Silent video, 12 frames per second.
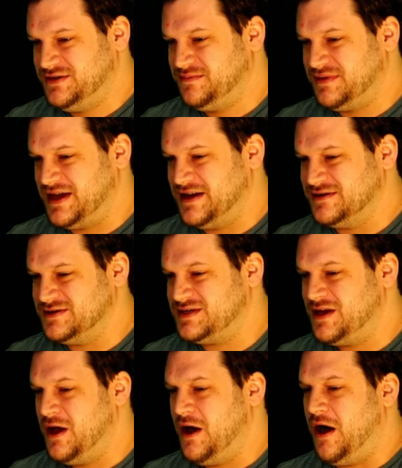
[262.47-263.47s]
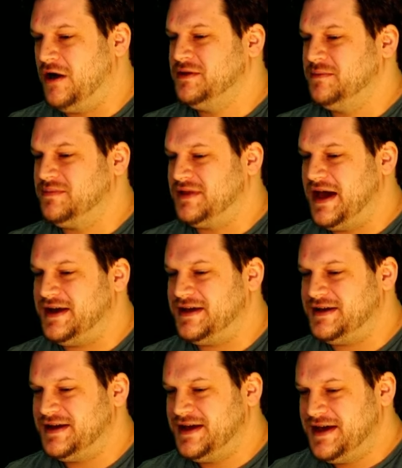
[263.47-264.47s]
2 players on the
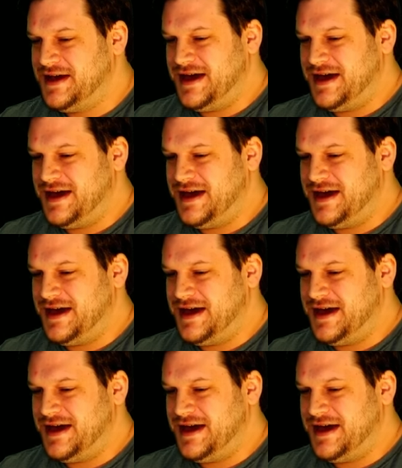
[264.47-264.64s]
planet